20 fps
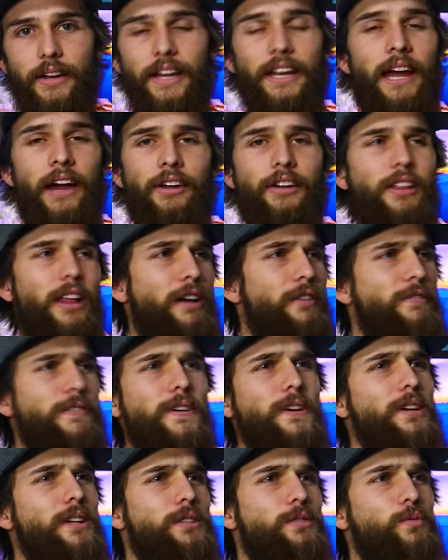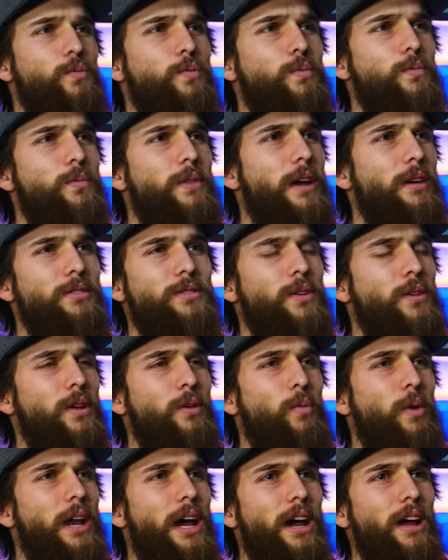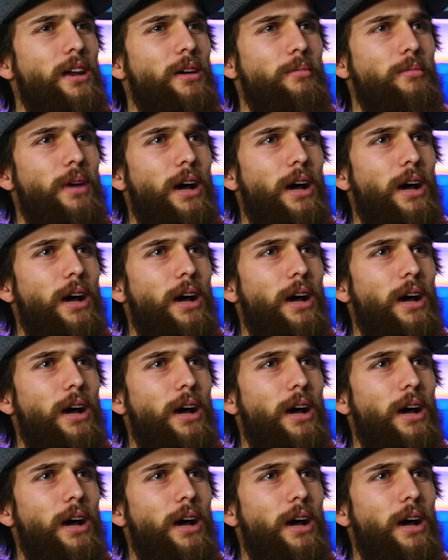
And now you're like, Forrest, that was only one item.